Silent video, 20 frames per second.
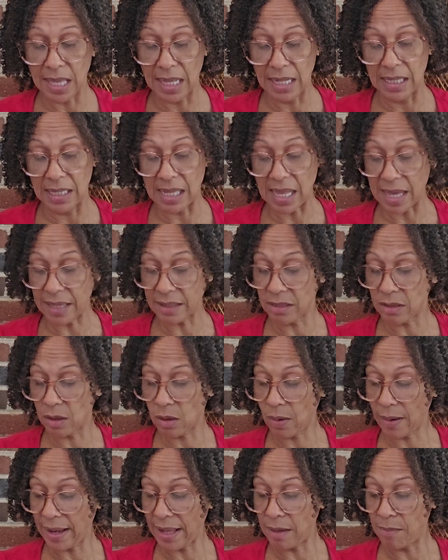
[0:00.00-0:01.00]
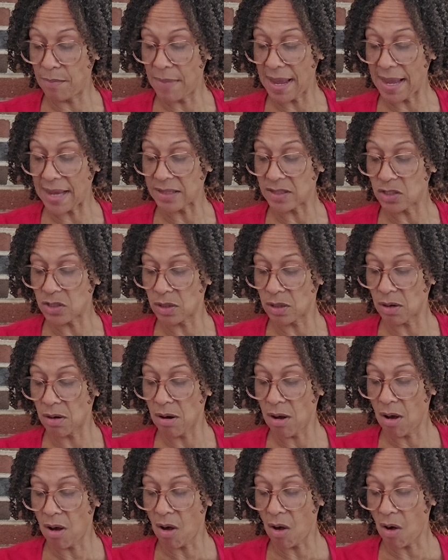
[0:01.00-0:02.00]
Like the Grand Master,
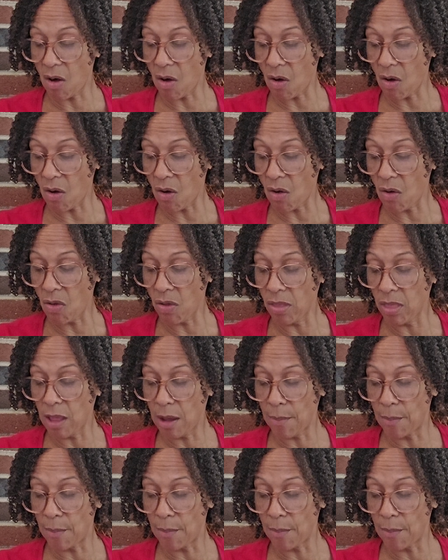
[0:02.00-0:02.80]
all